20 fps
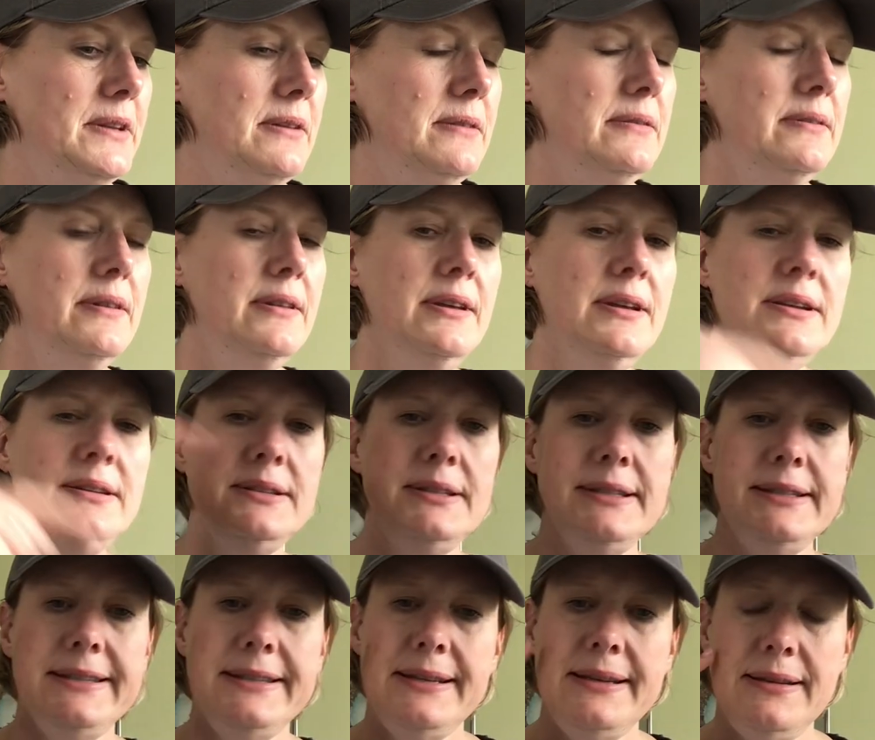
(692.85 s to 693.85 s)

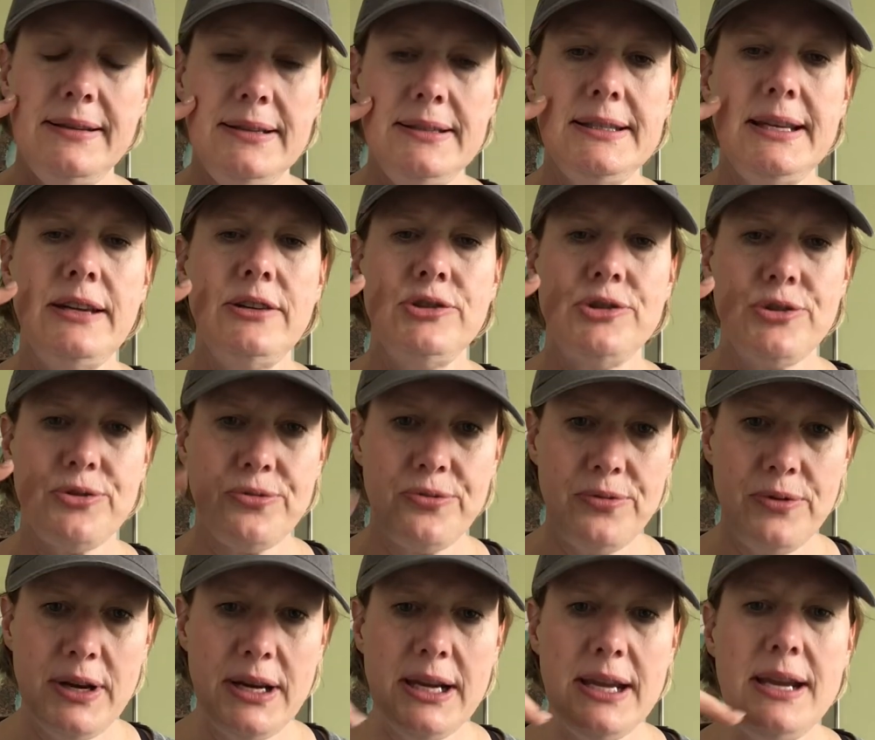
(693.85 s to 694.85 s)
This is a
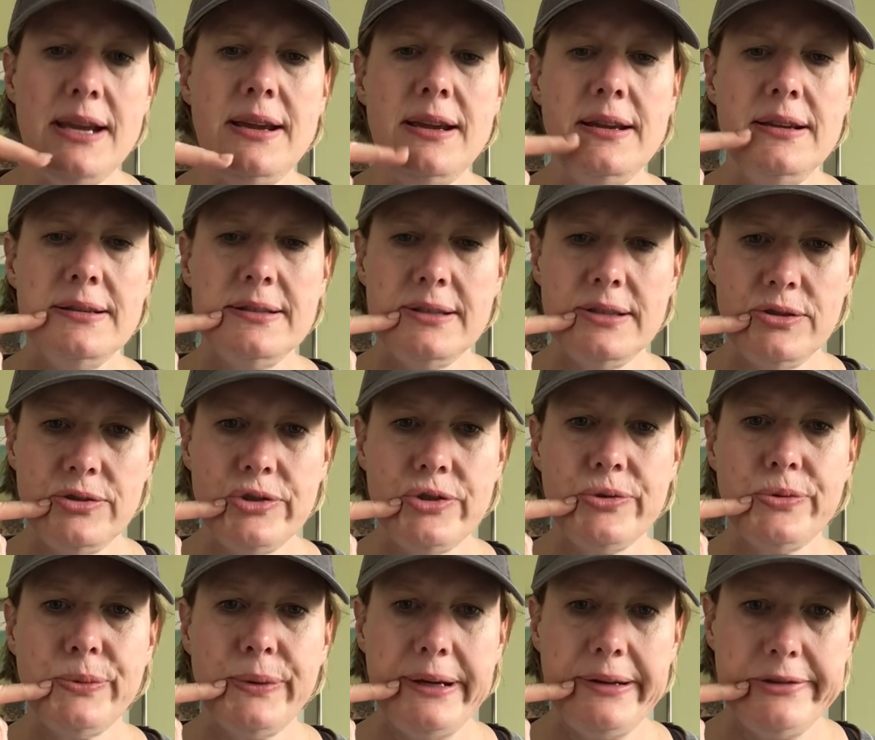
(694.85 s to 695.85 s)
tricky
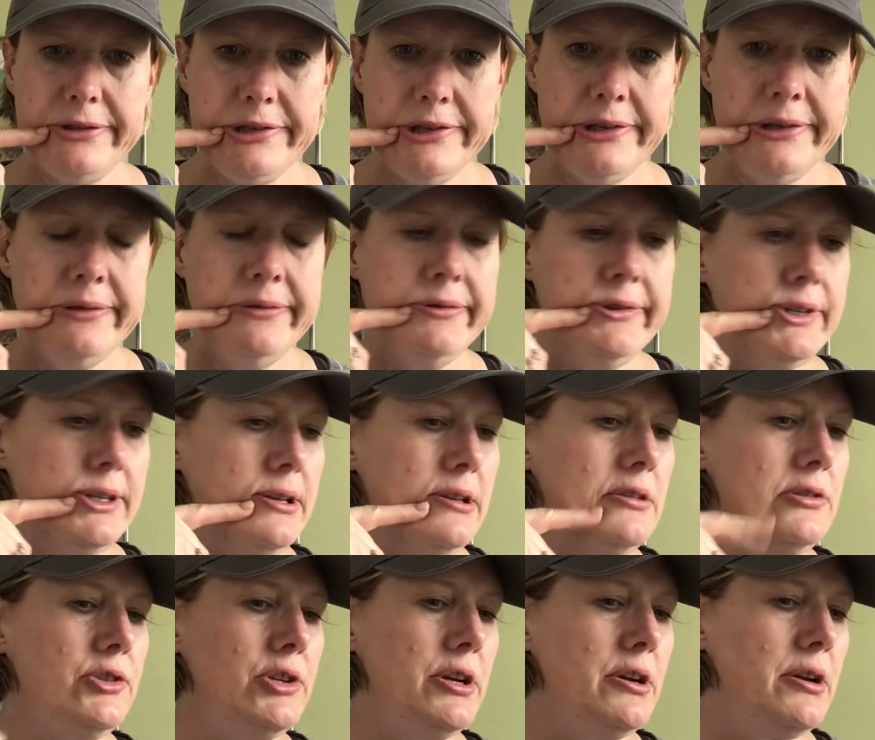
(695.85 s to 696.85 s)
situation,
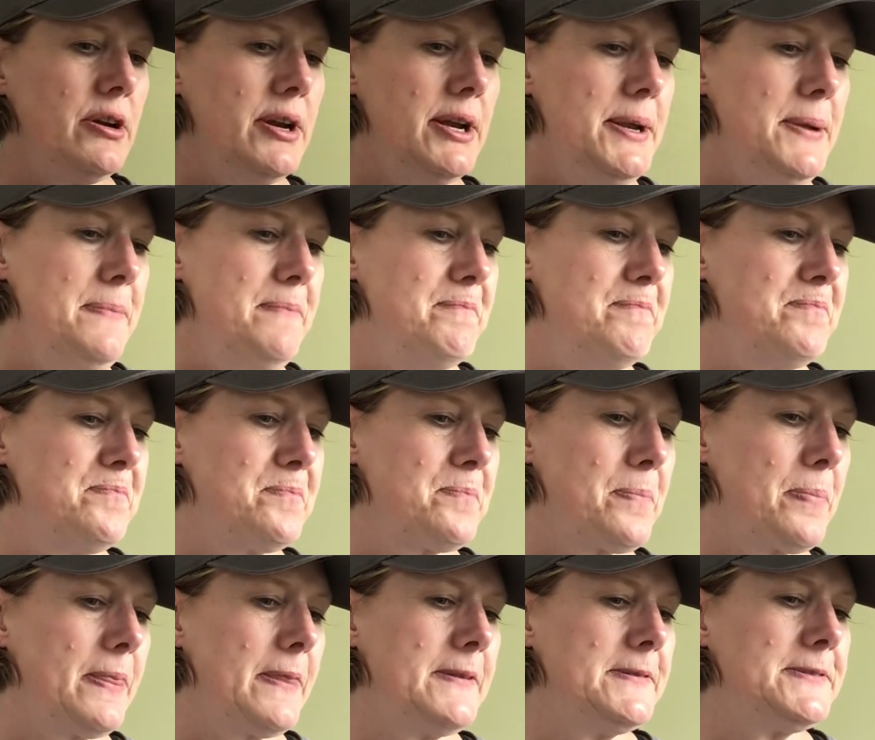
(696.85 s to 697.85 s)
said Jerry,
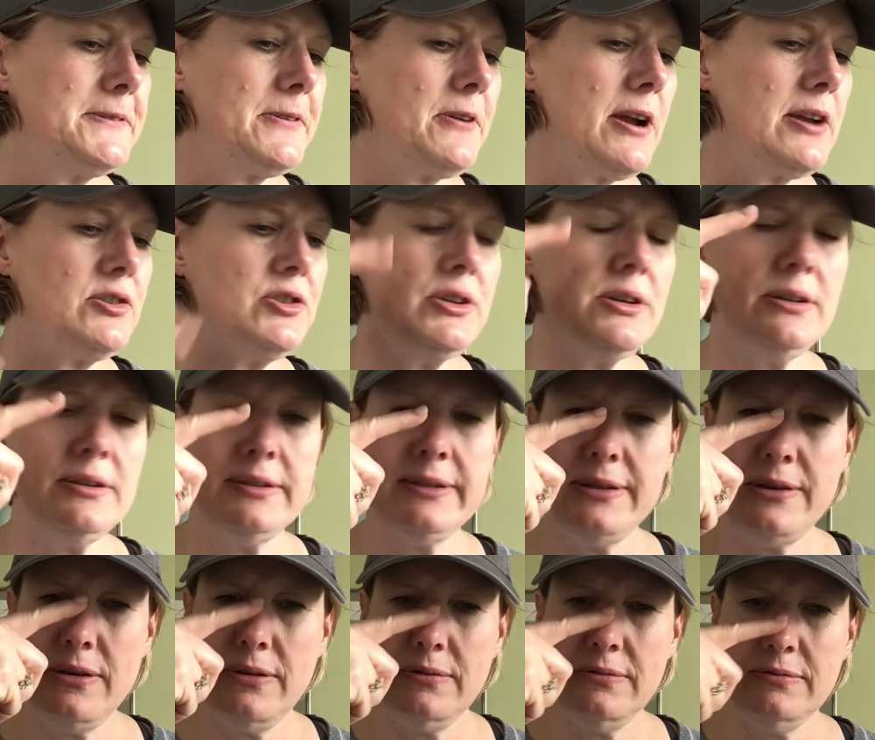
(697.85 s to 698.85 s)
scratching his
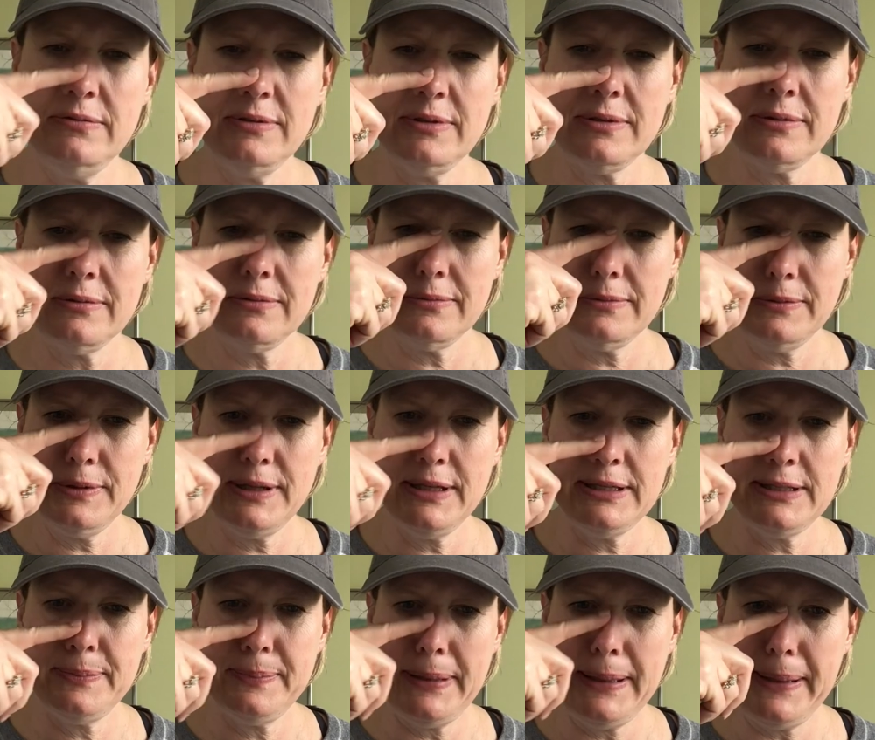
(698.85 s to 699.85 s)
nose with
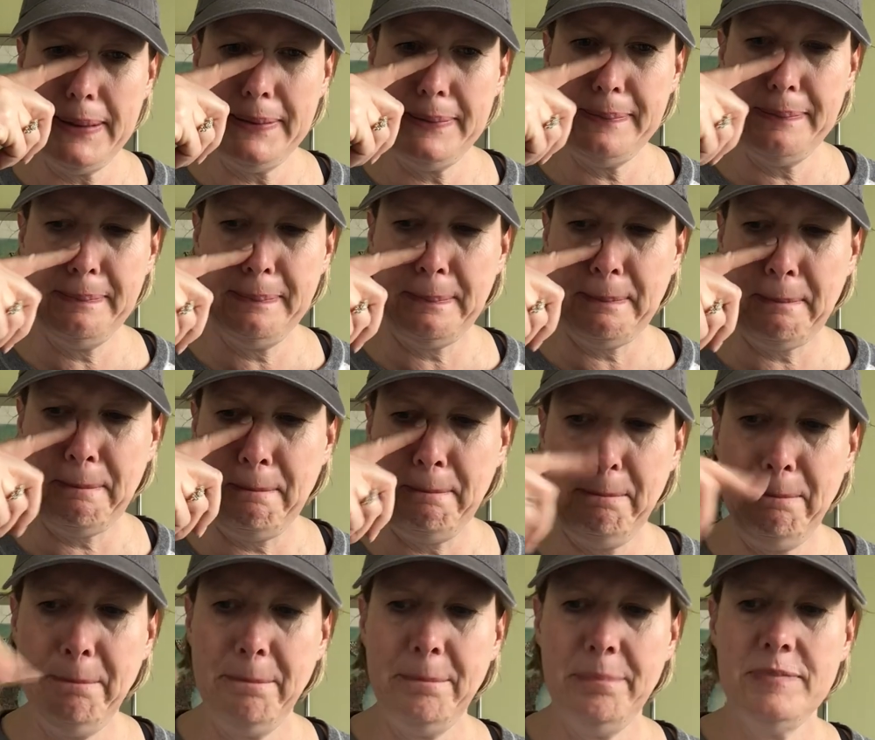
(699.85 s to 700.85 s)
his pen.
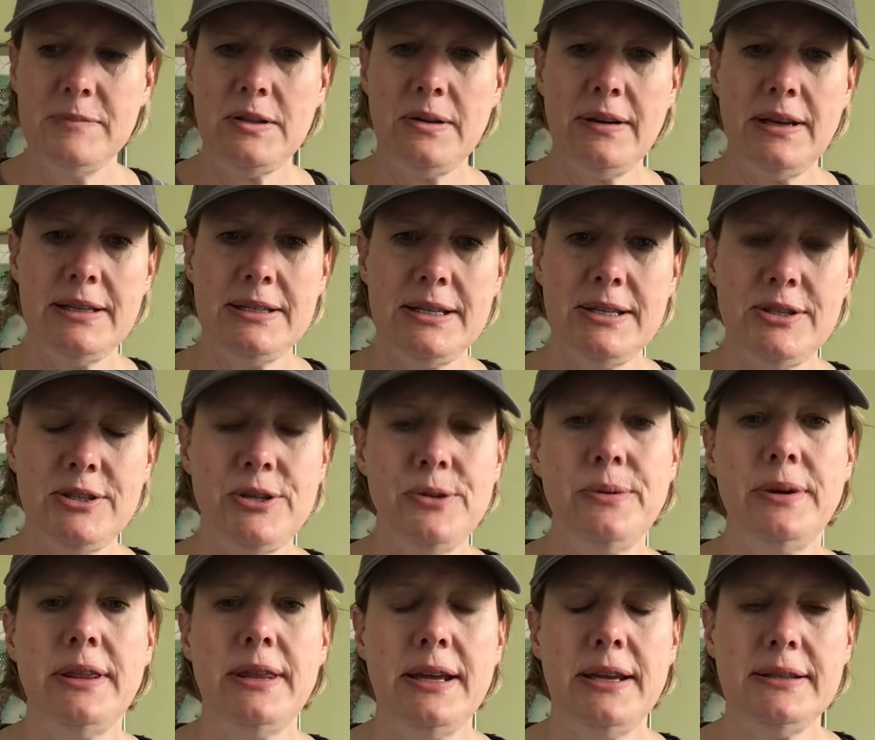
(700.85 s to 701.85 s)
So I guess he's
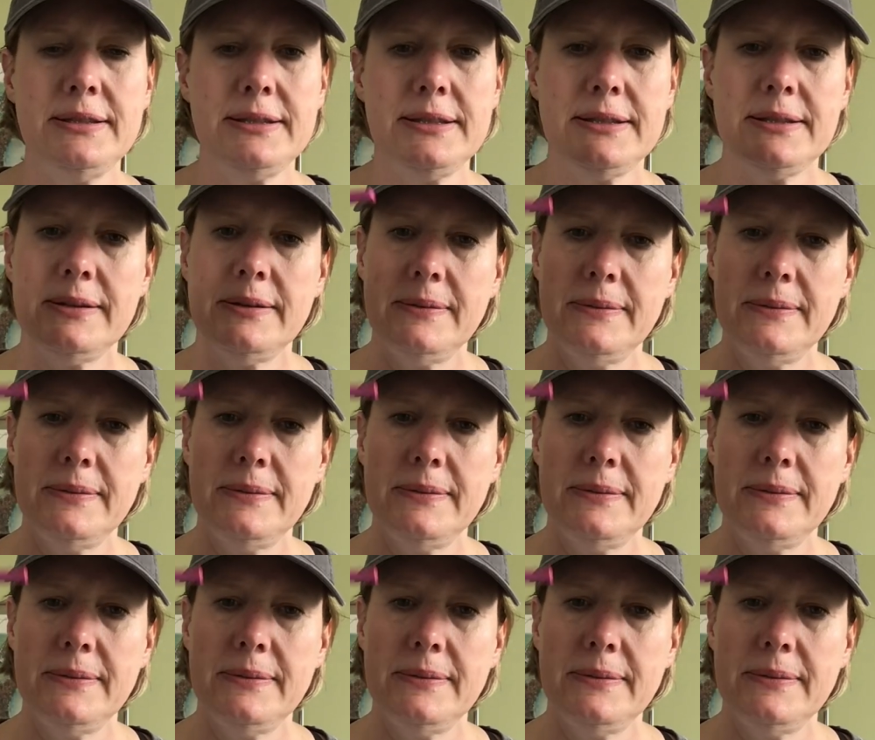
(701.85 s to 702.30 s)
doing this.